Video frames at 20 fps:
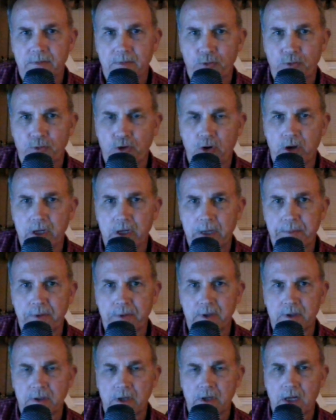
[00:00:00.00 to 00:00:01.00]
growing up
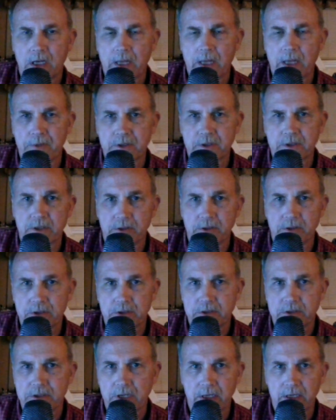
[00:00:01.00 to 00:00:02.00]
in Columbus. There
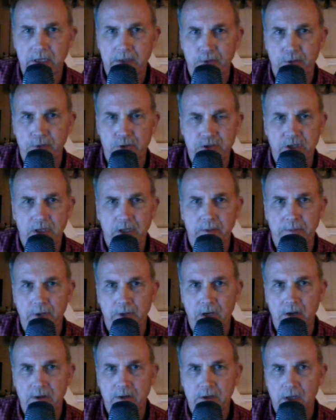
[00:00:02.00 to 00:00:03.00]
is a museum
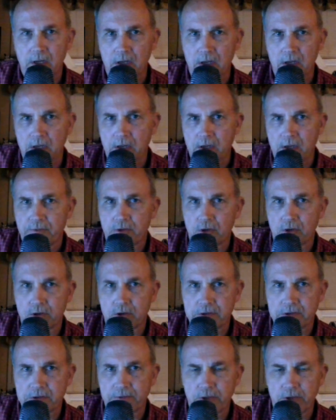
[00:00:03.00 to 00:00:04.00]
there for
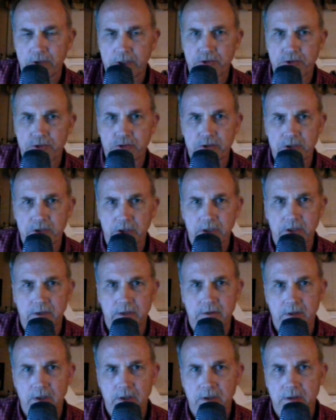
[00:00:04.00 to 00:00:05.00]
those of you interested
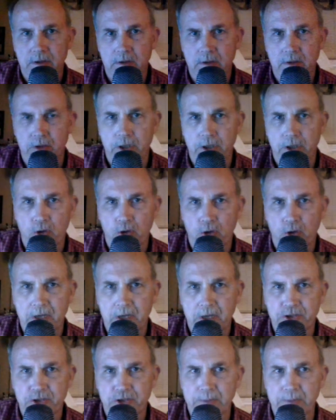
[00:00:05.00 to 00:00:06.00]
in learning more
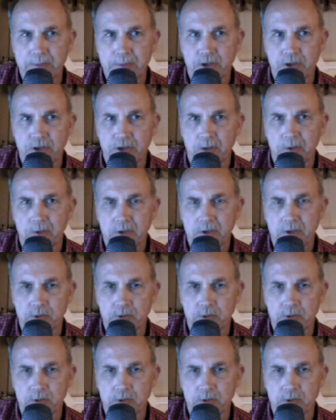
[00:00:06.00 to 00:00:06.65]
about James Thurber.